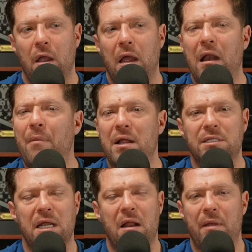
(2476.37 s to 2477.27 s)
And I'm not
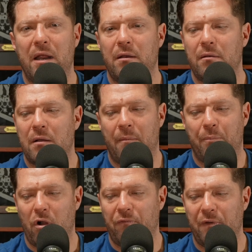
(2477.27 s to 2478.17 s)
saying I'm
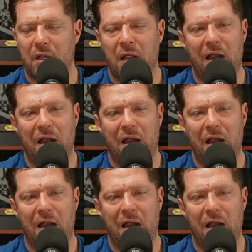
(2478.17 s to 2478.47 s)
perfect,